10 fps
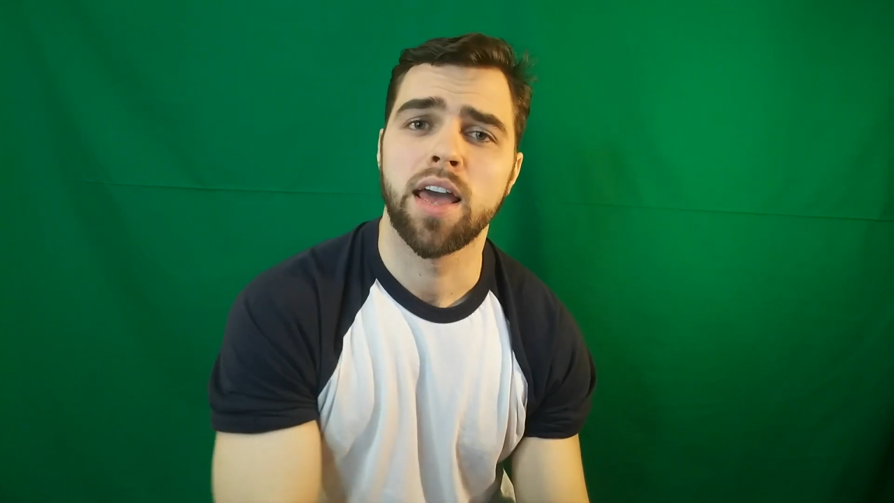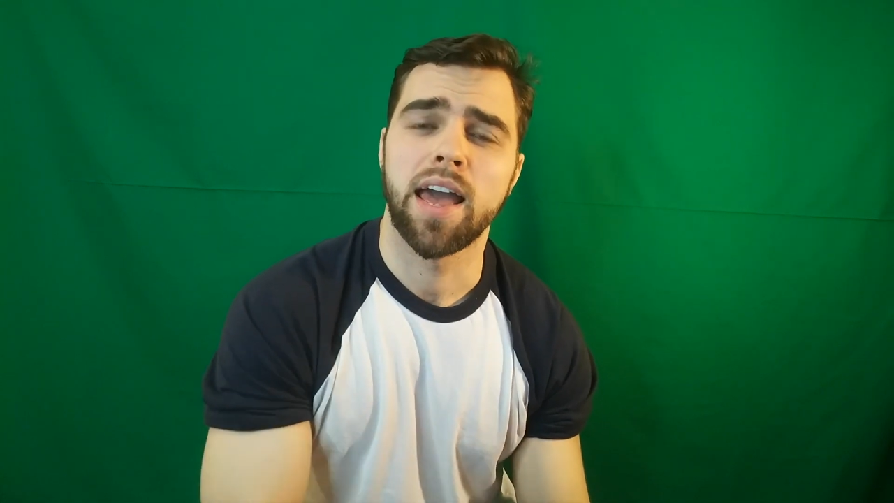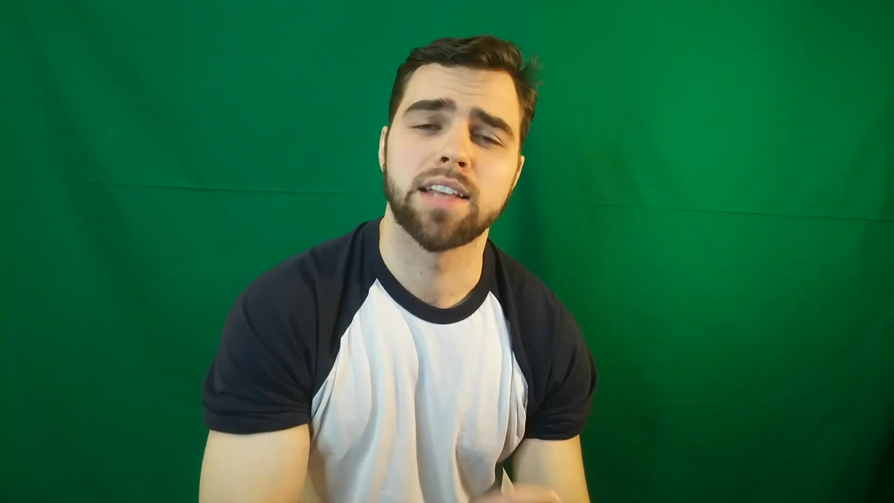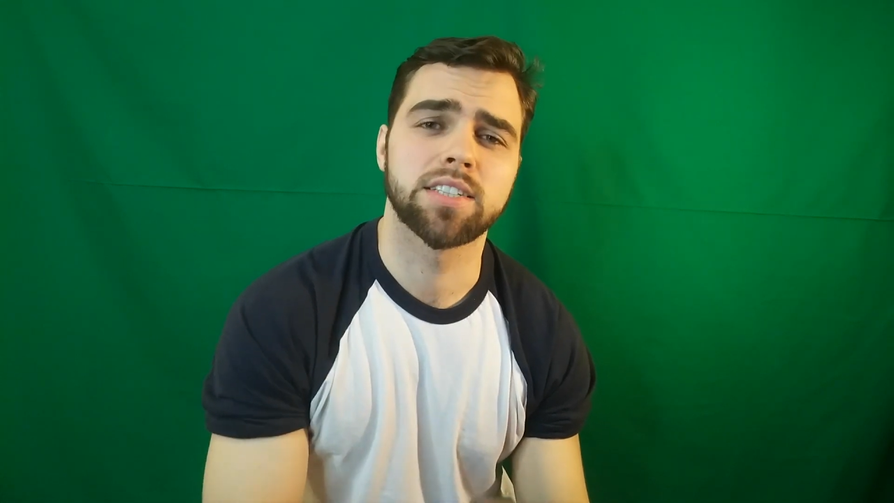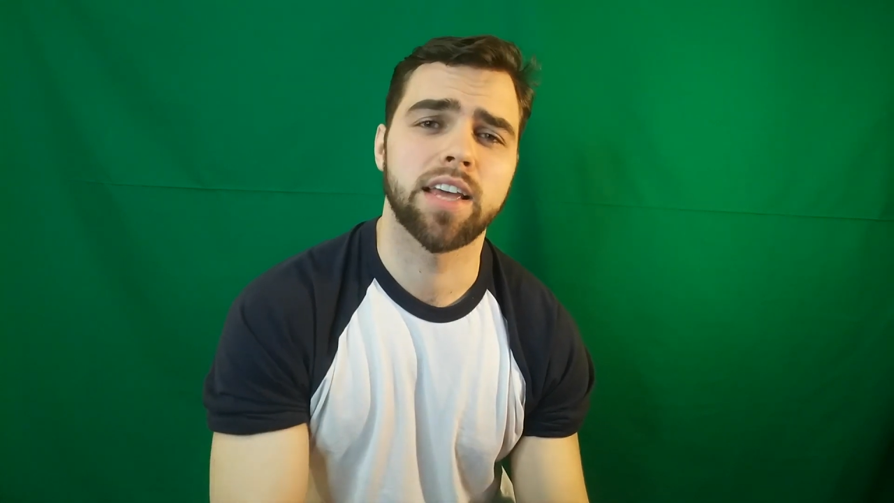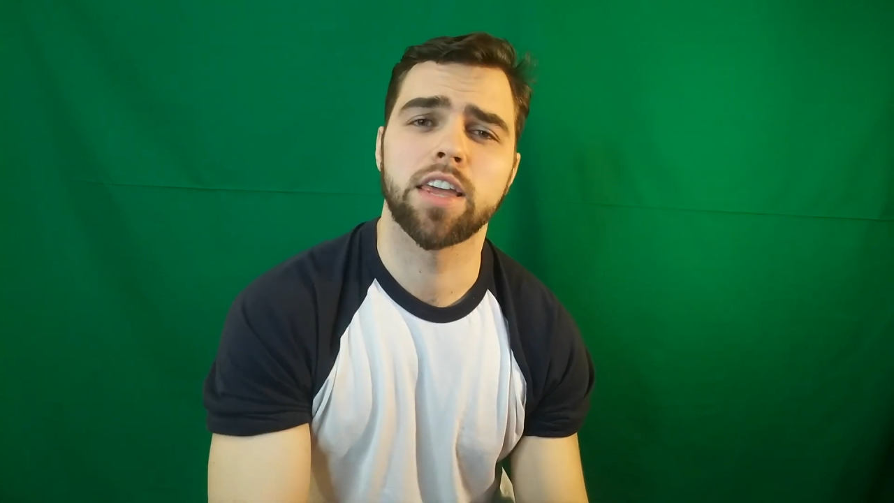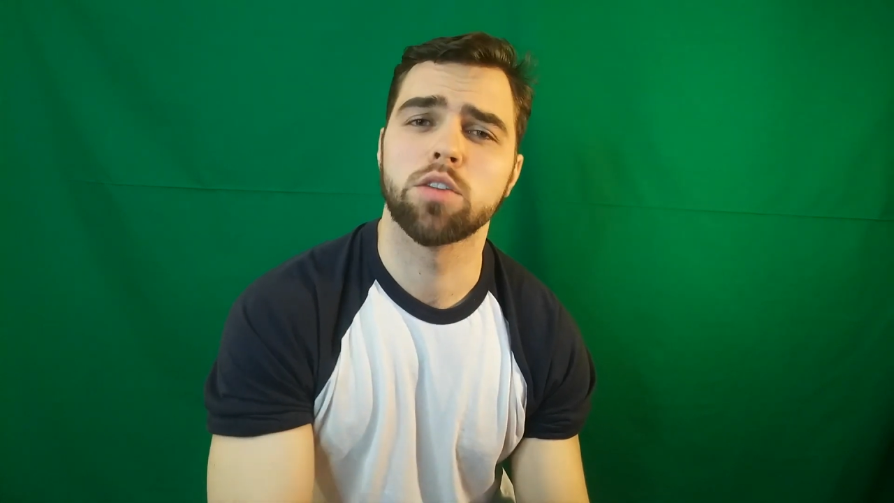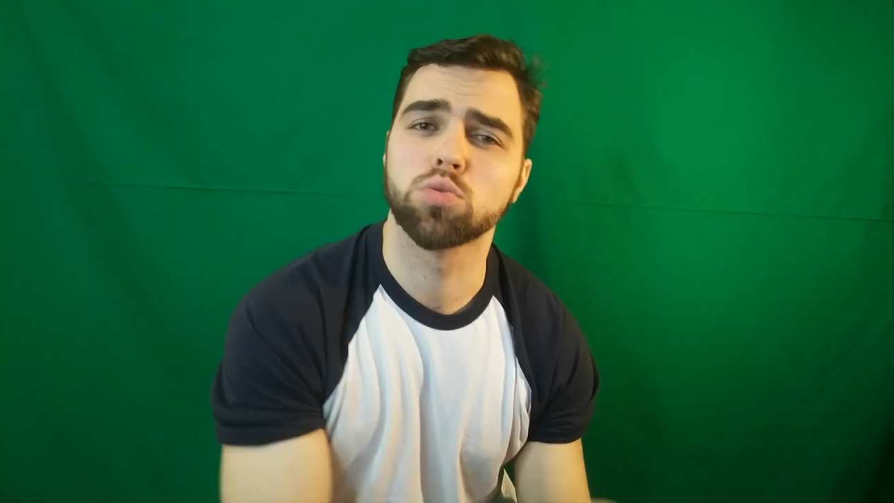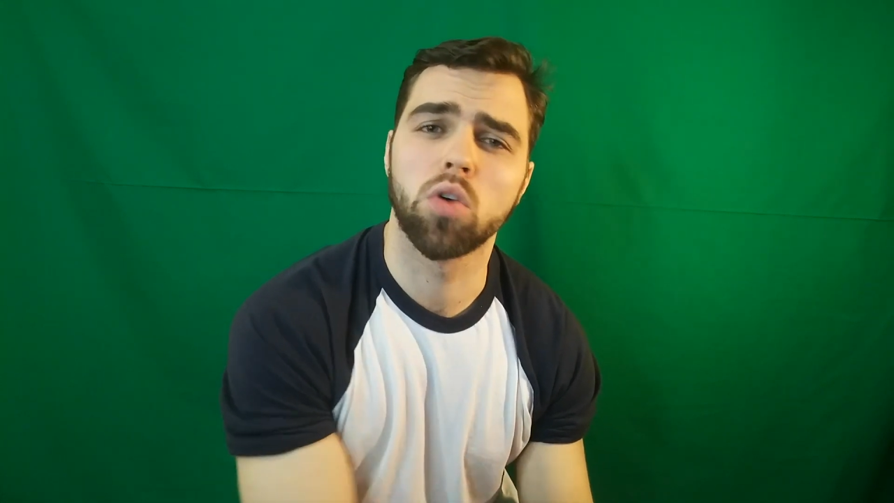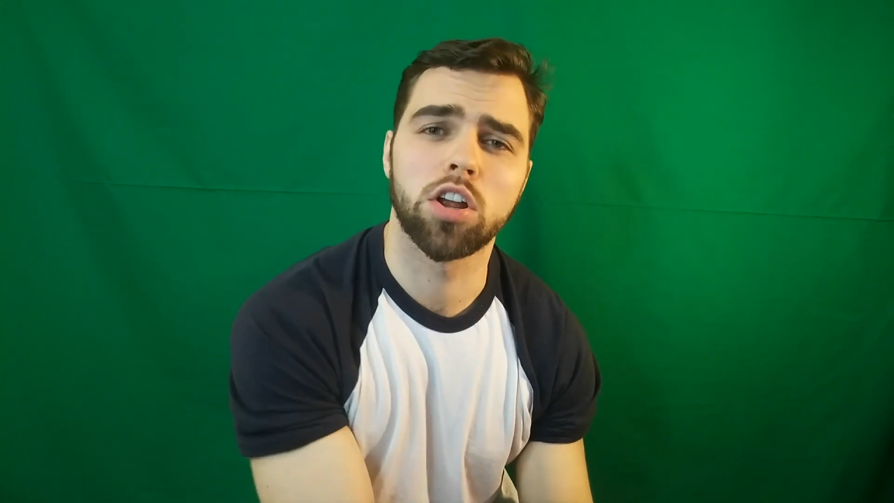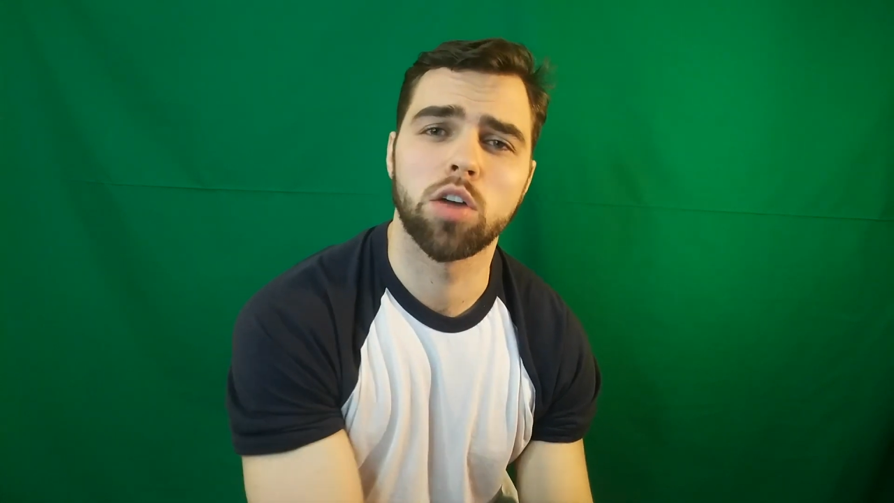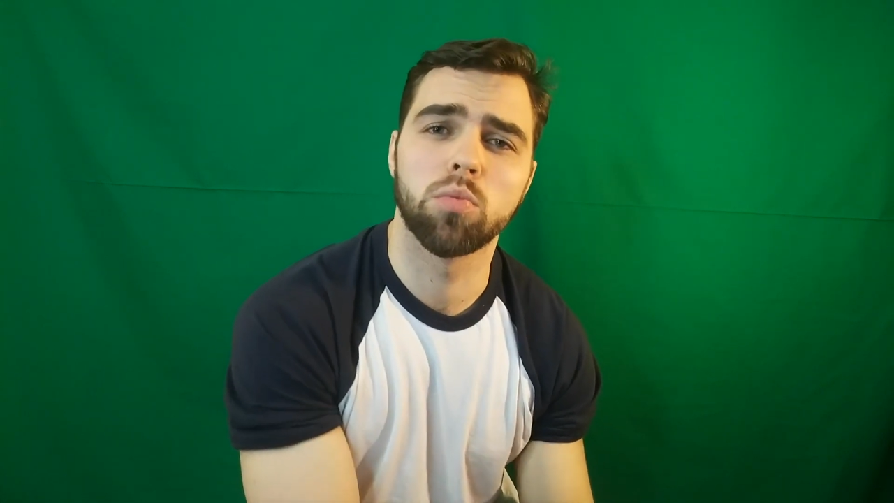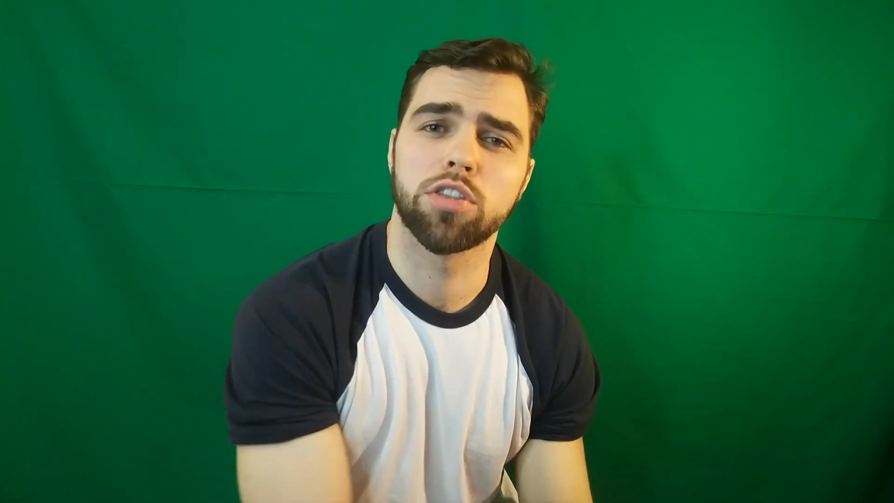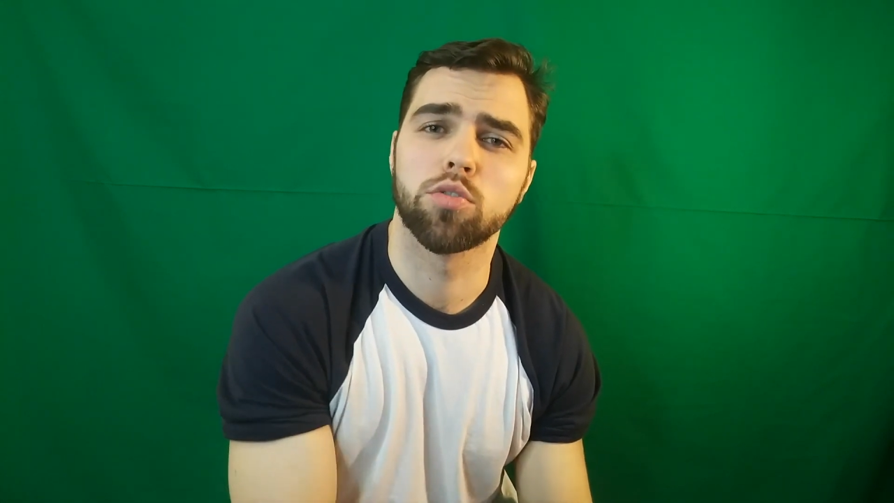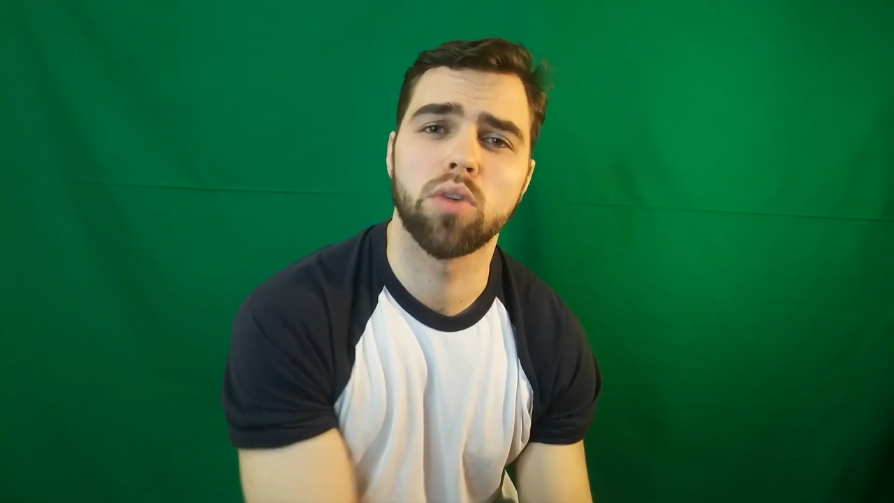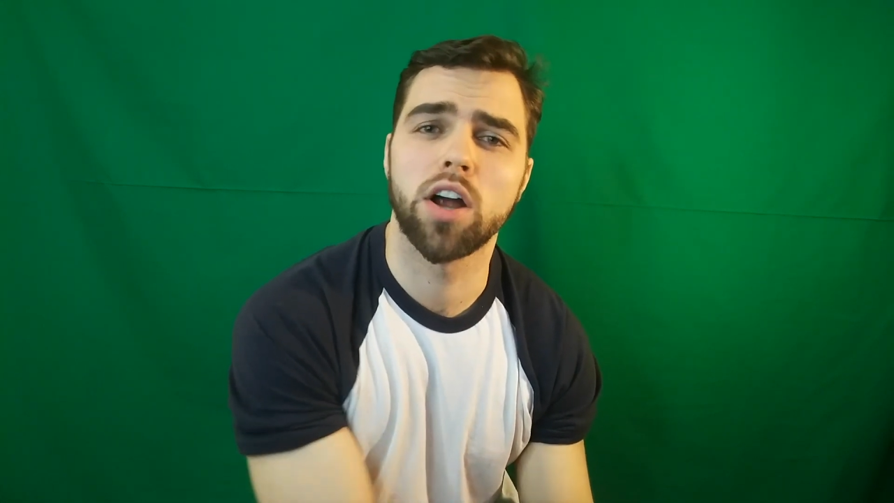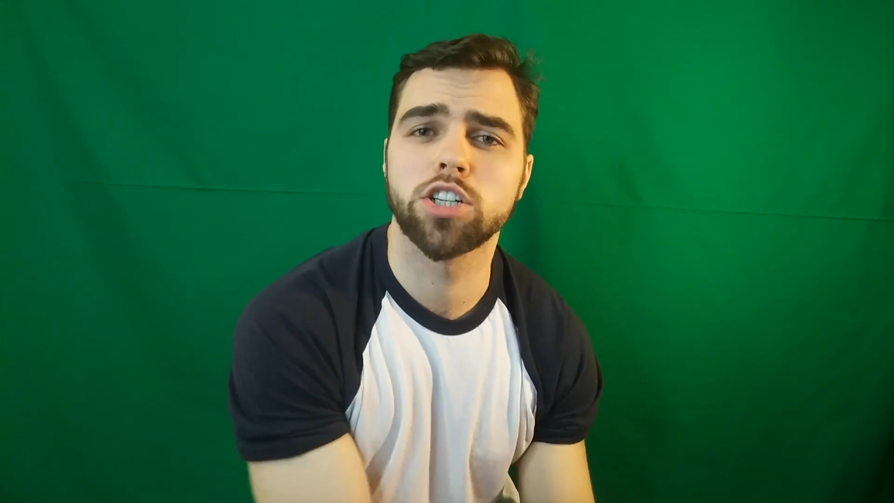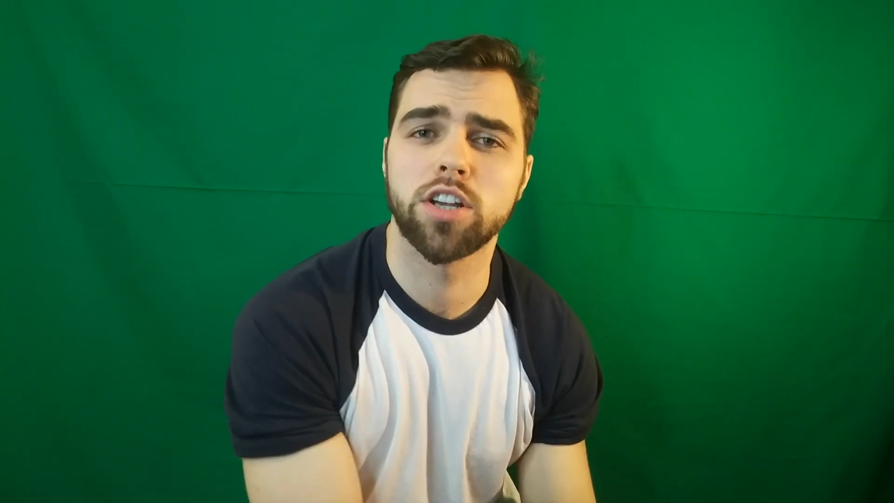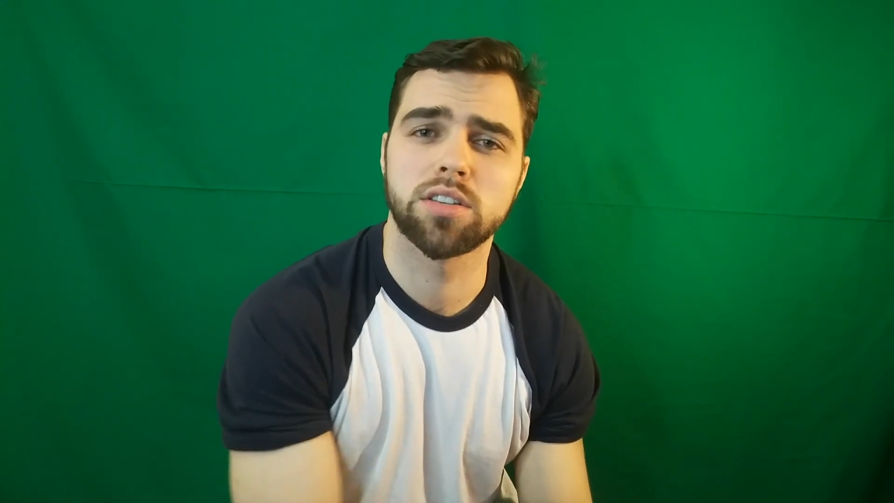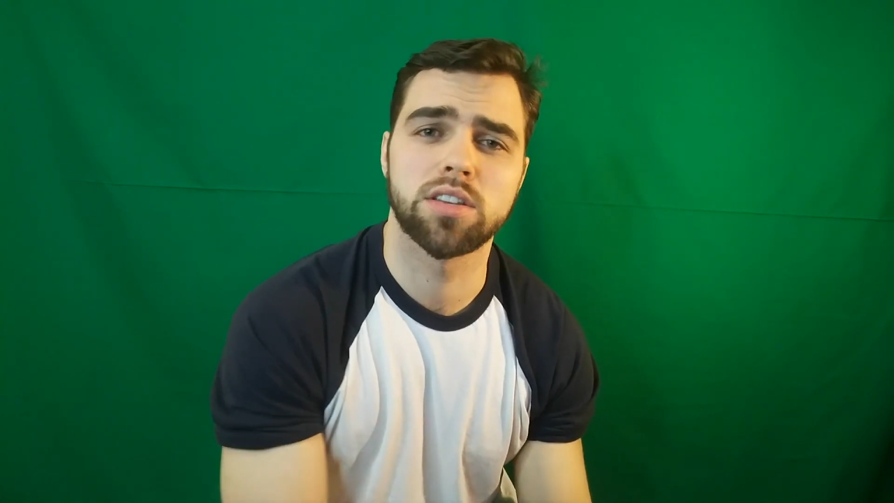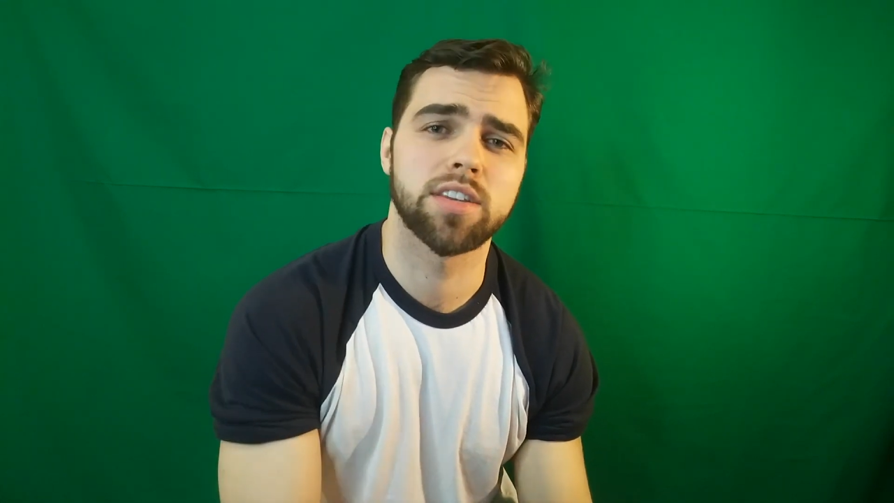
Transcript: and saying he was working with the Russians and